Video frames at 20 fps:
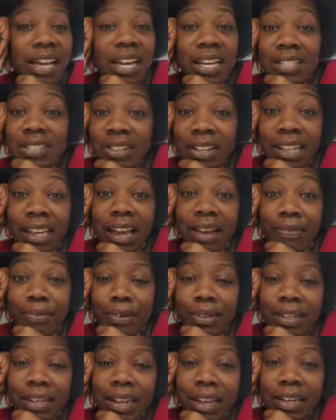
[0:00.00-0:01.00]
That's all I got
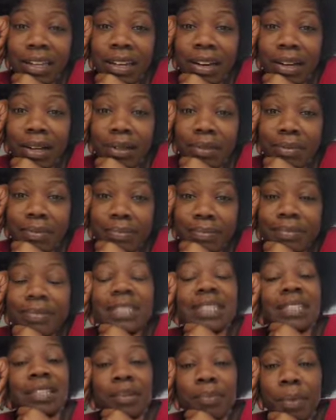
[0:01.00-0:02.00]
for tonight, y'all.
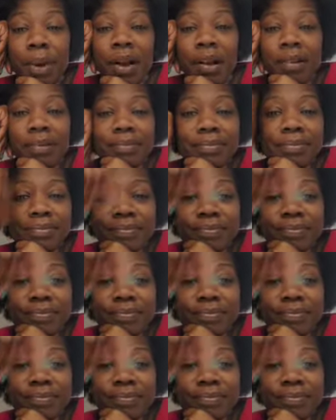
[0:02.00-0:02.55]
See you tomorrow.